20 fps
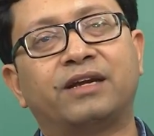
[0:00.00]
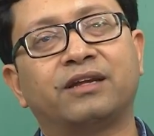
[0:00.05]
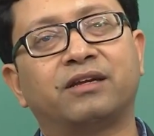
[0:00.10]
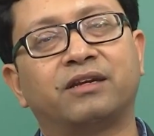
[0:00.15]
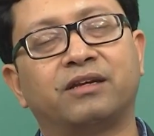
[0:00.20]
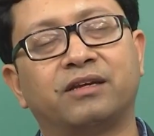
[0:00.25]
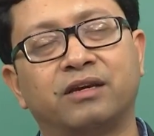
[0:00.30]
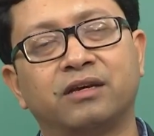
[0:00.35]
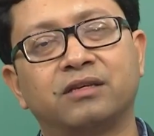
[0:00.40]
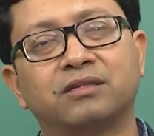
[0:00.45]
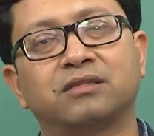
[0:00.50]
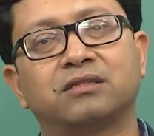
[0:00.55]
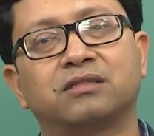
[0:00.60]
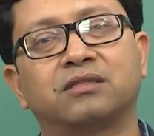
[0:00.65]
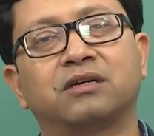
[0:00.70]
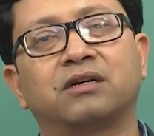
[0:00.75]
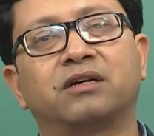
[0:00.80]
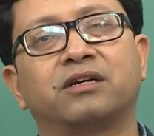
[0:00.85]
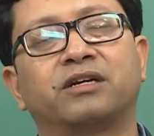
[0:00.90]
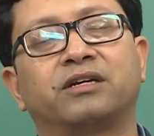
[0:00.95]
years
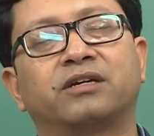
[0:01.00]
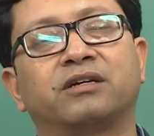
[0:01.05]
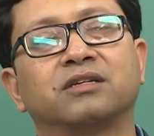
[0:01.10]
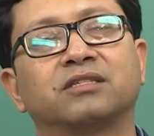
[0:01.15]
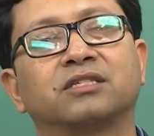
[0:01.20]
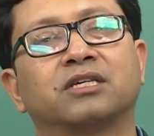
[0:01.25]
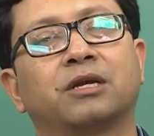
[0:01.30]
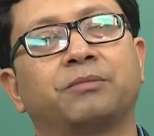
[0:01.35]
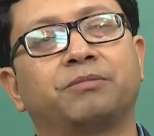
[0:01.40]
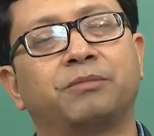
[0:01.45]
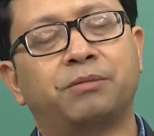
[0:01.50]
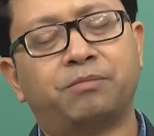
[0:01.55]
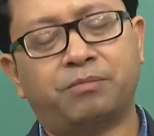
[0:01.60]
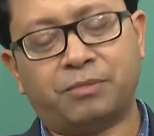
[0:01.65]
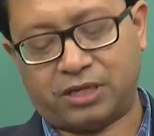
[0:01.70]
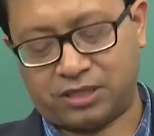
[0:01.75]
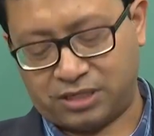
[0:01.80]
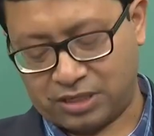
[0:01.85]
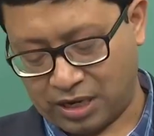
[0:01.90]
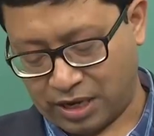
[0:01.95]
the returns had been
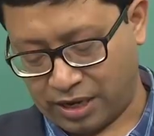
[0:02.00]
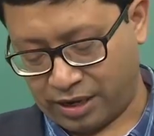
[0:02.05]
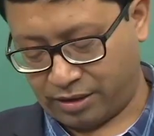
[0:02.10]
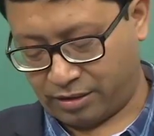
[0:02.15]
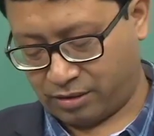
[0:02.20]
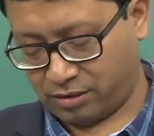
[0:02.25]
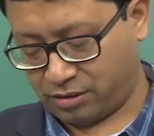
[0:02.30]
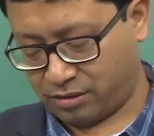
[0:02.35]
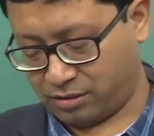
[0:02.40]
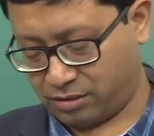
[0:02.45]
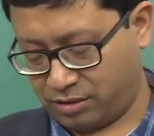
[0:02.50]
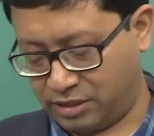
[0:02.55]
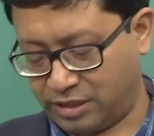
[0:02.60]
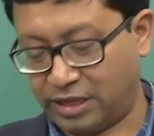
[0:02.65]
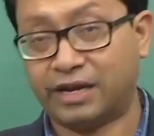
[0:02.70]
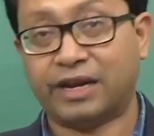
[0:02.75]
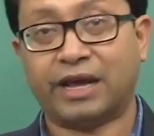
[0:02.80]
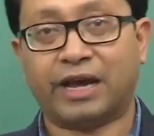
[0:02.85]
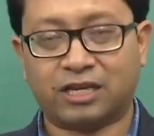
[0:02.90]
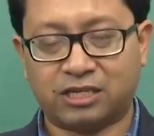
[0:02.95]
much higher
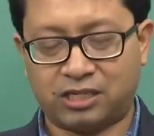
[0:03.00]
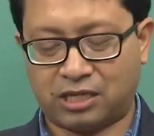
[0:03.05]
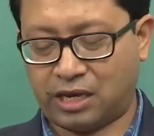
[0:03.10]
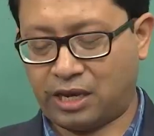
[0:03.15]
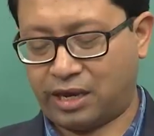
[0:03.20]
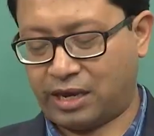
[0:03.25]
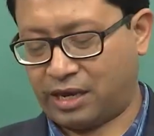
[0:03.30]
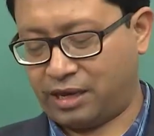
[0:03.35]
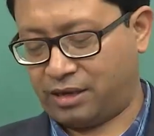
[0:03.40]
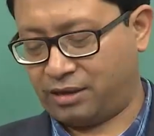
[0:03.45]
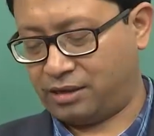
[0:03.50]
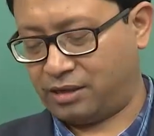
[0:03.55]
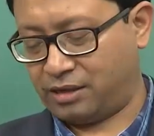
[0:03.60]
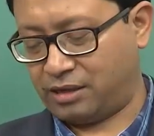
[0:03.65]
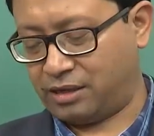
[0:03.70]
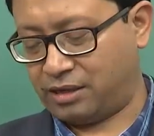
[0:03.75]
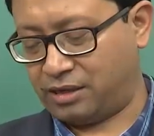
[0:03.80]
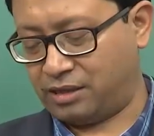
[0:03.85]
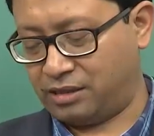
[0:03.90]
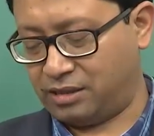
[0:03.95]

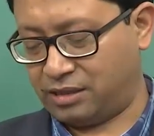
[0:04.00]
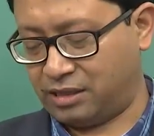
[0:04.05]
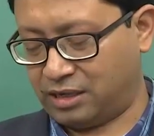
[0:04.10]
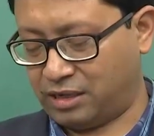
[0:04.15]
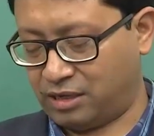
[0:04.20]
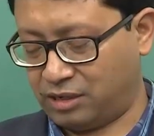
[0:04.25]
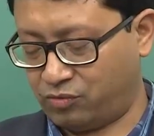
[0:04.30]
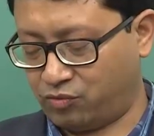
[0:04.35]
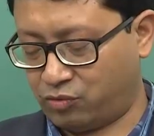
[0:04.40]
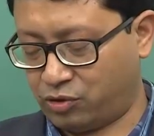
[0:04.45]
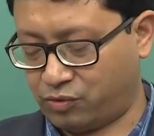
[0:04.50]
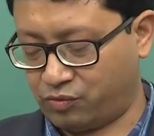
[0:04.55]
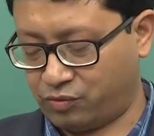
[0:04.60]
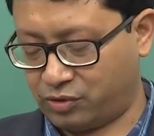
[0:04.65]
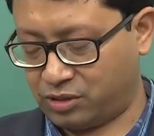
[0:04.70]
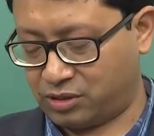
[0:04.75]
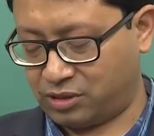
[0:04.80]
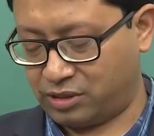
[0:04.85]
than what was